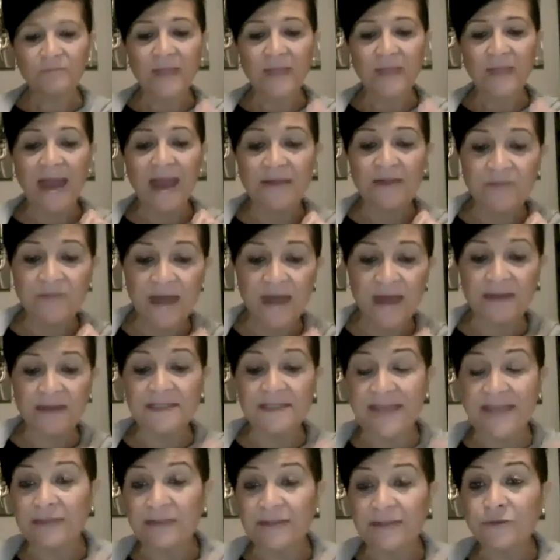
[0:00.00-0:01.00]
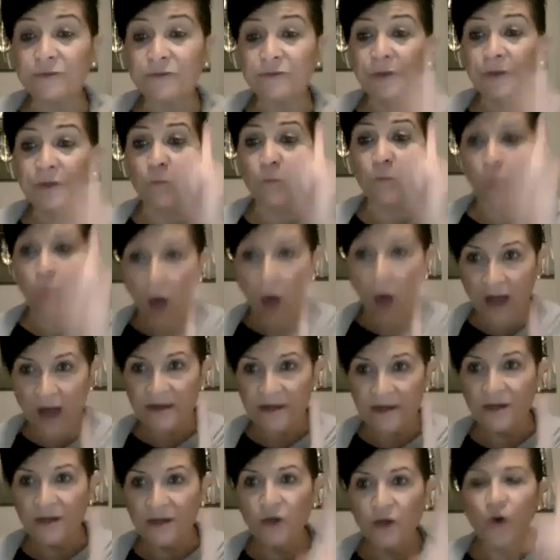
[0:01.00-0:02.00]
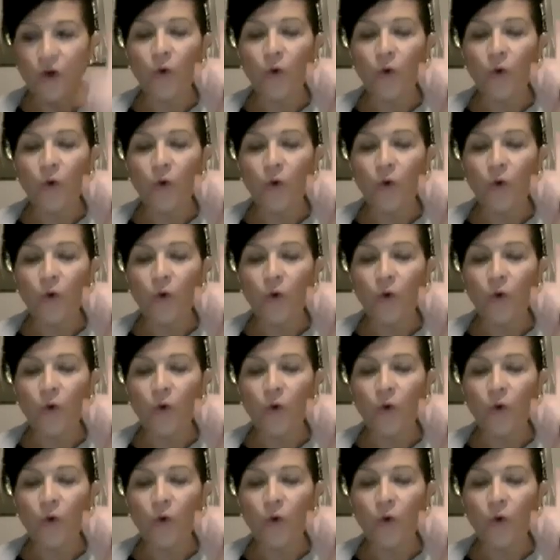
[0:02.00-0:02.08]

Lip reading: And then 10-3-1,